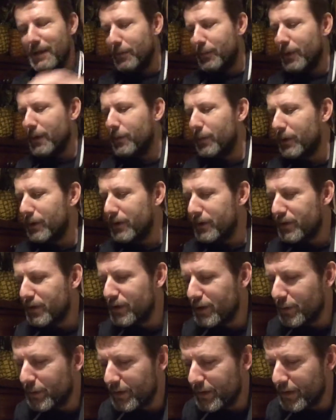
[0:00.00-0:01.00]
Let people listen
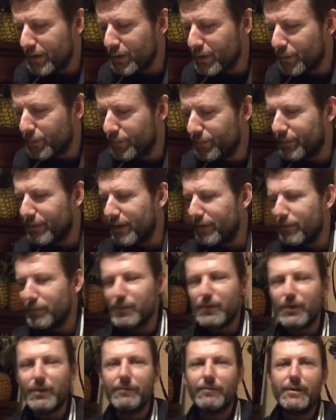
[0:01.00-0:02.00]
to it. This will give them
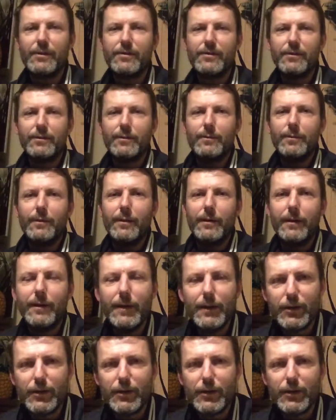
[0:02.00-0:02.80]
something to uh,